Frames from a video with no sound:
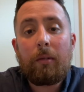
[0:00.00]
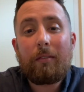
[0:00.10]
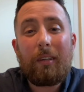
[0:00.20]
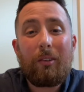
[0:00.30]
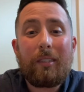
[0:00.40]

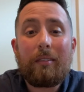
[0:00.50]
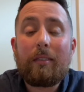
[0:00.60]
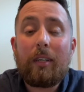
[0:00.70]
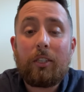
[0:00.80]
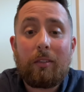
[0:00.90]
seller
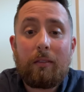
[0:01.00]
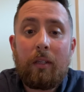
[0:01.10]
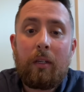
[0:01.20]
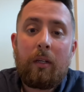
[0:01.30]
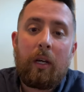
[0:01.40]
concessions
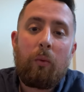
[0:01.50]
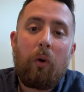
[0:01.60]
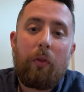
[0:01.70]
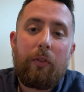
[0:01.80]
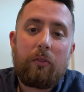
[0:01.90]
and
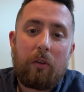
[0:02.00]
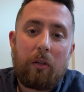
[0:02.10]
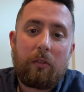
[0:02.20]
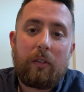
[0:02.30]
what those are,